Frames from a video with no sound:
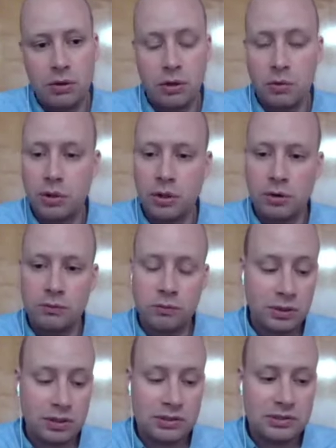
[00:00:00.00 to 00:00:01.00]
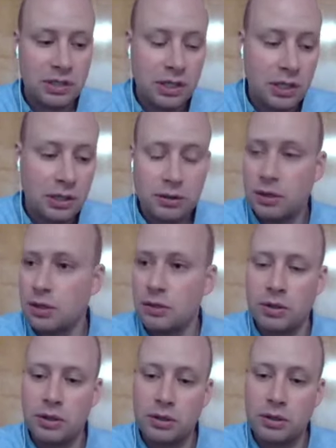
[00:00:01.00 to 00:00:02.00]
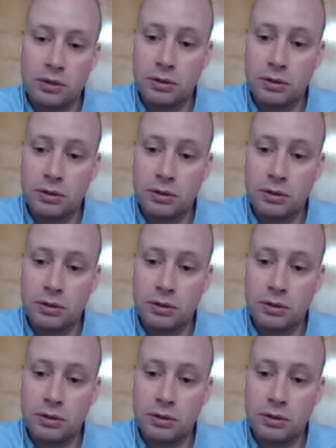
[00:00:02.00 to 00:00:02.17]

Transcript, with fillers: they're aware of where they stand, they aware